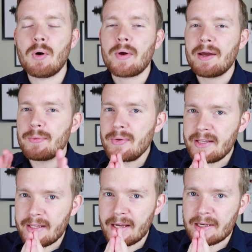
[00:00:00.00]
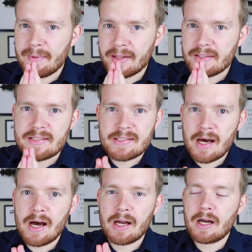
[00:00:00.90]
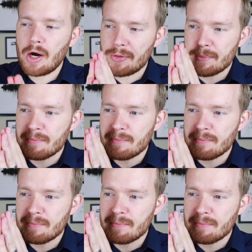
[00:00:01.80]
but what I really like about this song are the